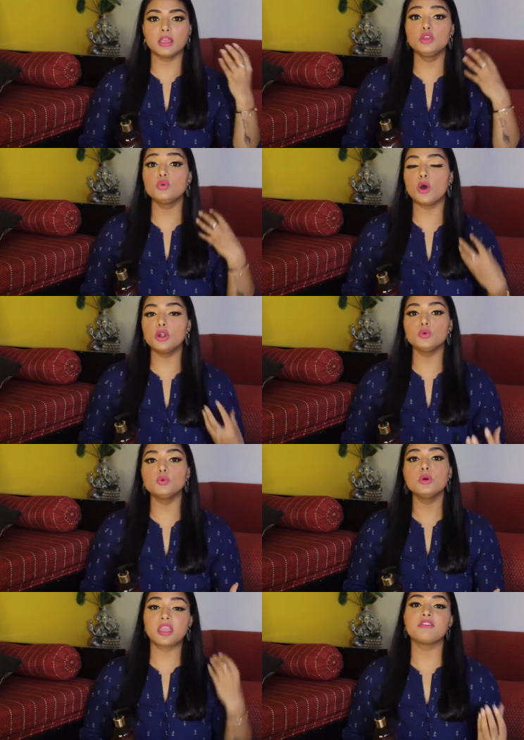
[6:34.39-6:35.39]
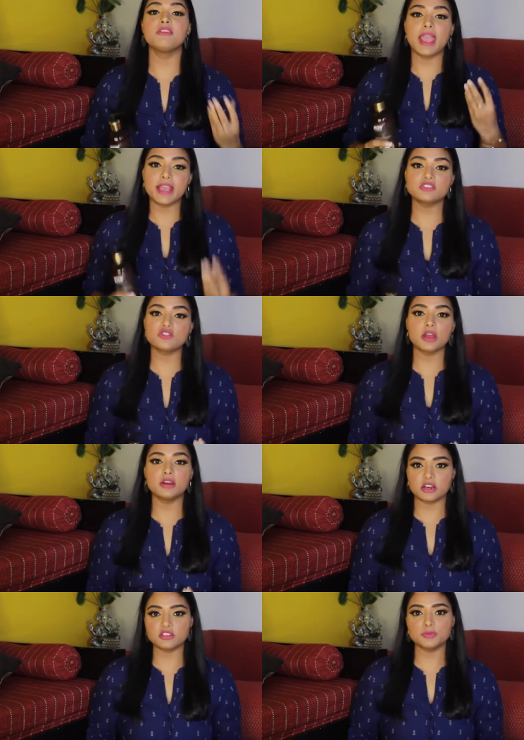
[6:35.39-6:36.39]
you want to give extra
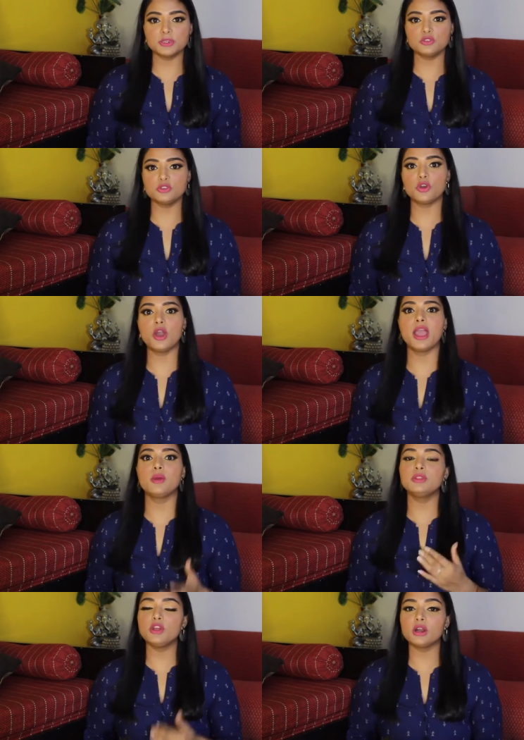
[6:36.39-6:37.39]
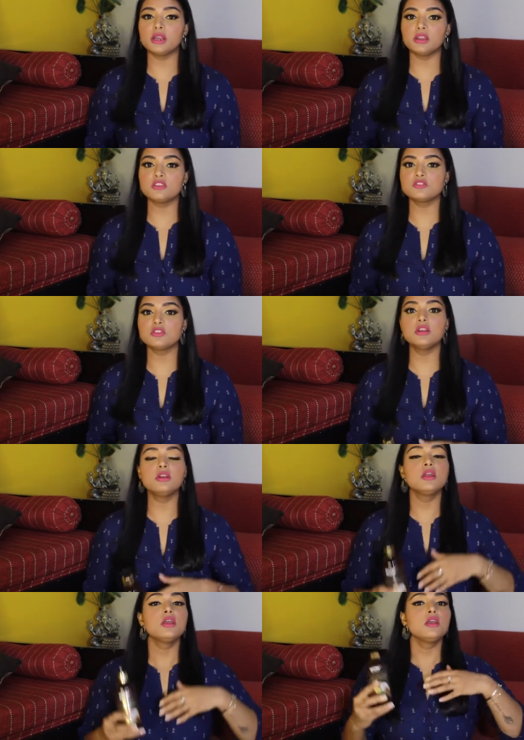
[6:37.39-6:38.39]
nourishment to your hair with your conditioner,
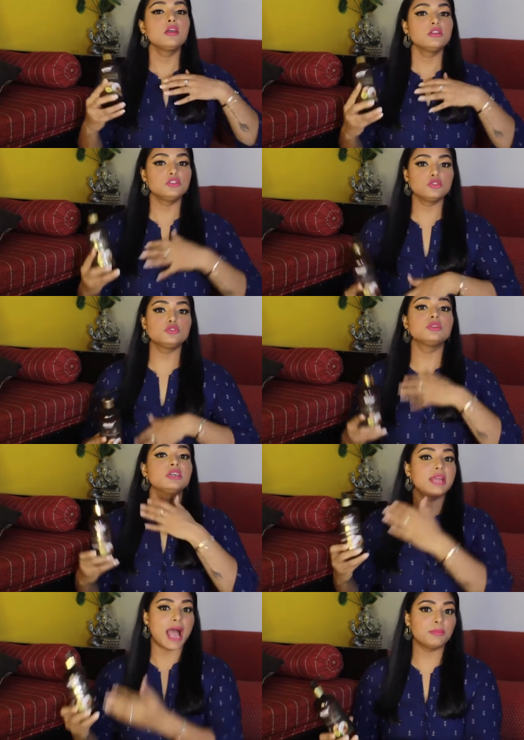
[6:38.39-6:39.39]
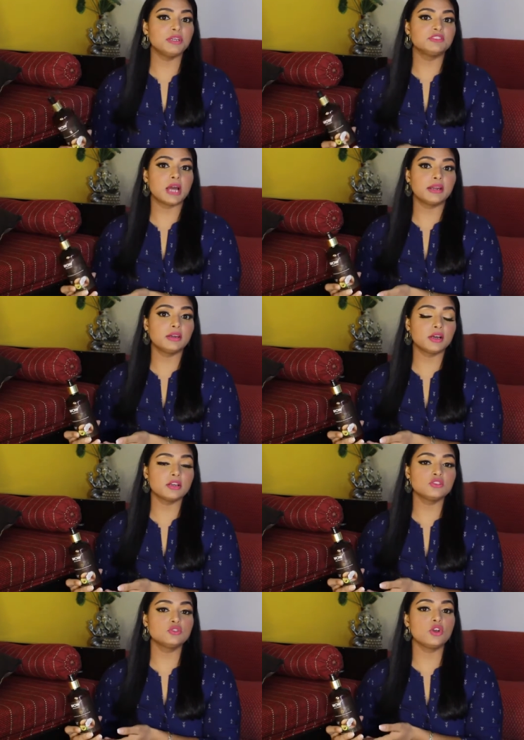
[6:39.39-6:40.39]
due to the damage that it
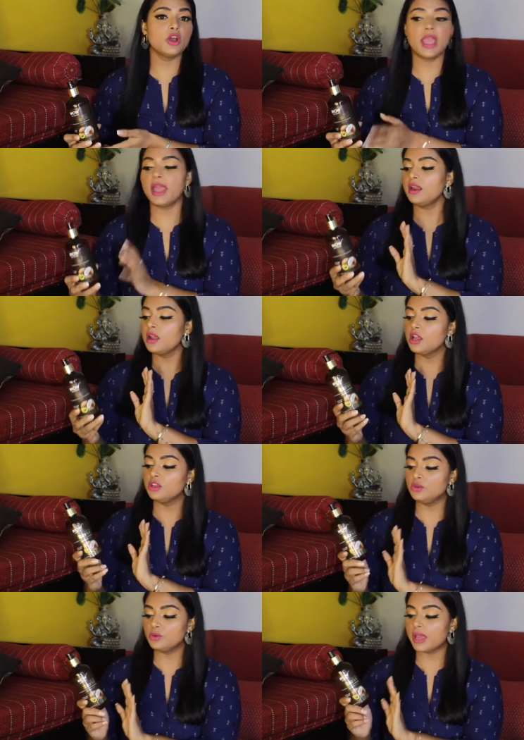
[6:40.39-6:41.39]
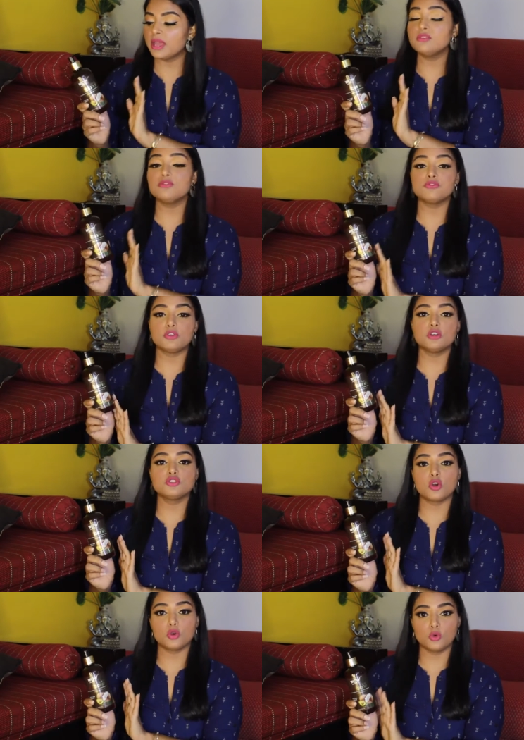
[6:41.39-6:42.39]
does to your hair you can for
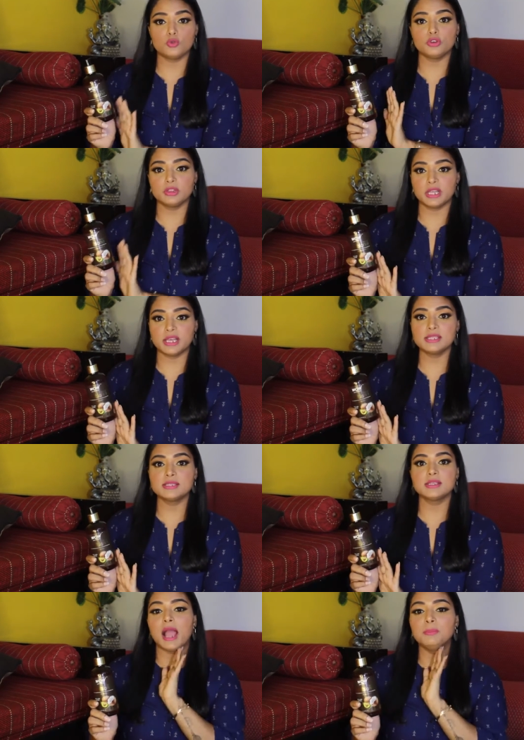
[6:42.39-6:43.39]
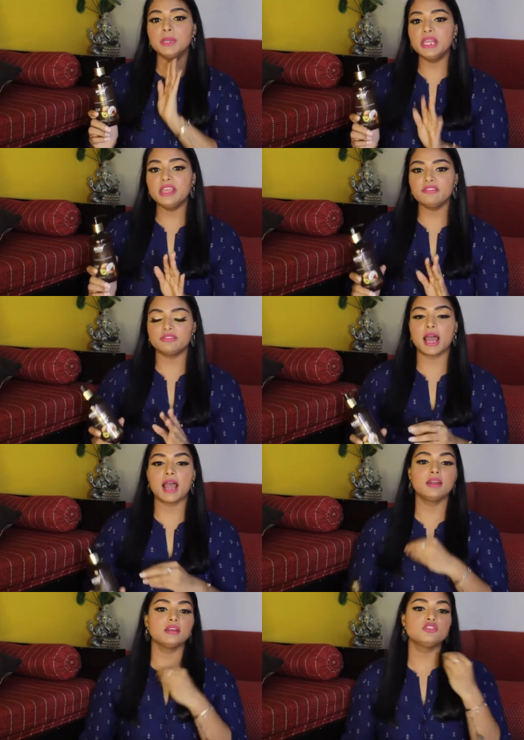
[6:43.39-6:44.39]
sure go for this i believe
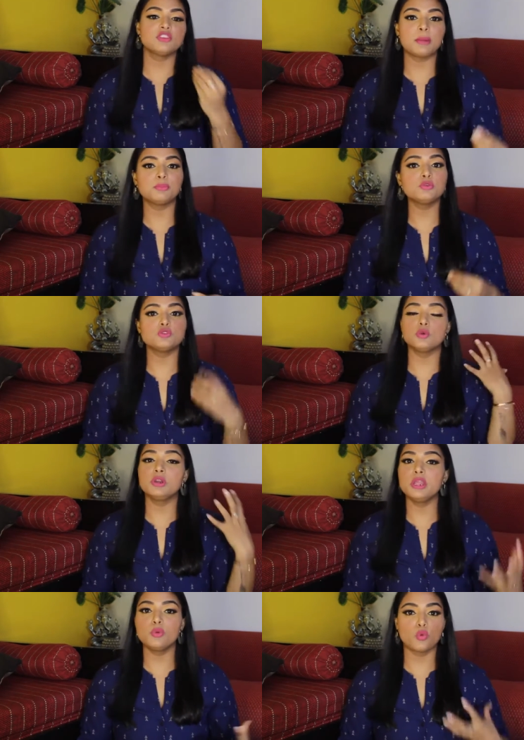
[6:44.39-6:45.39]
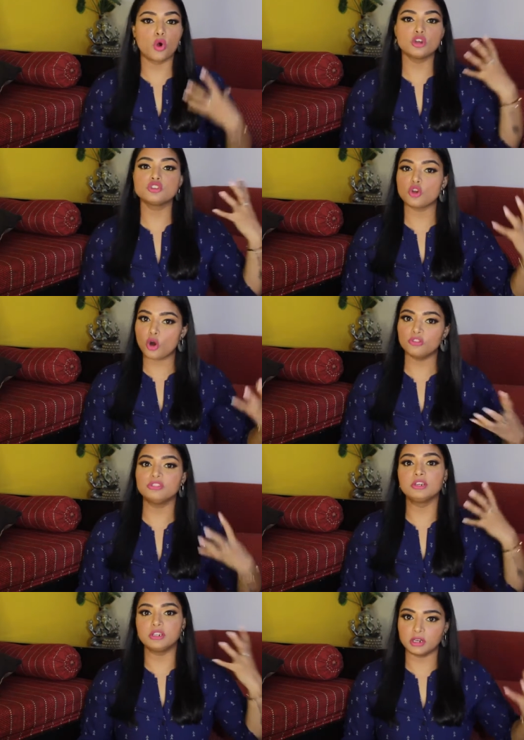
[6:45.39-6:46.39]
that shampoos only wash
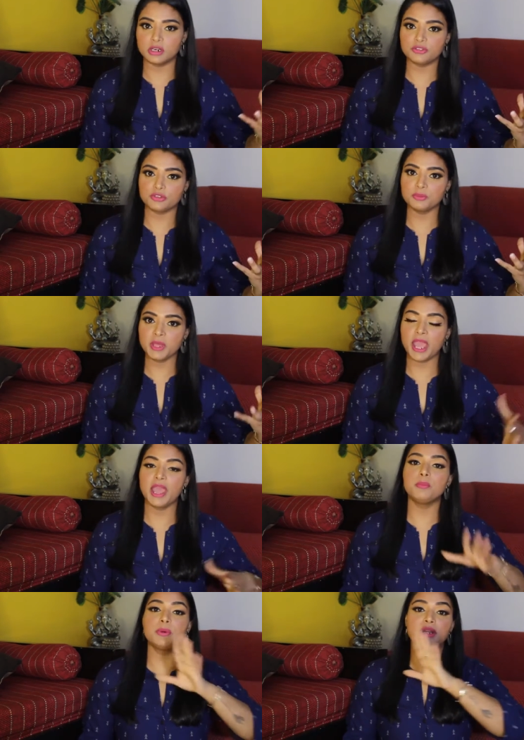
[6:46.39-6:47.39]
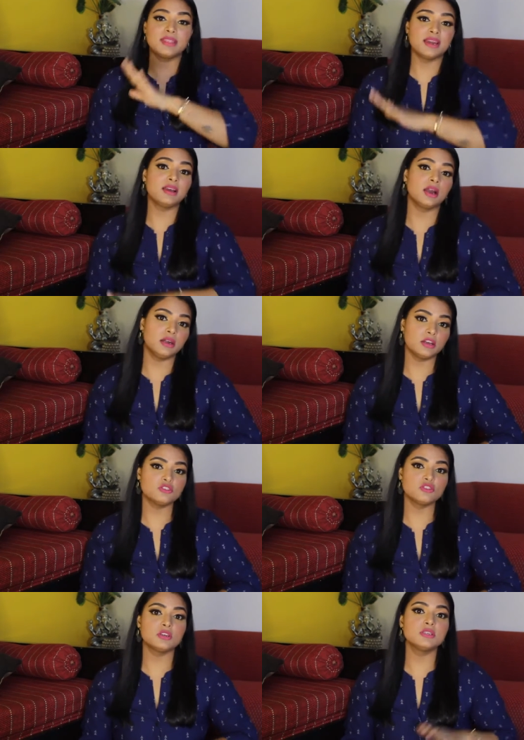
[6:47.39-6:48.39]
off the dirt from the hair but then
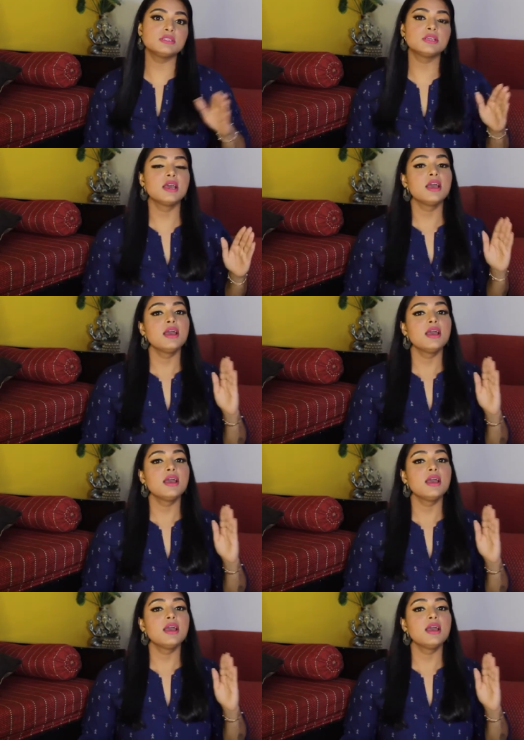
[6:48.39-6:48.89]
conditioners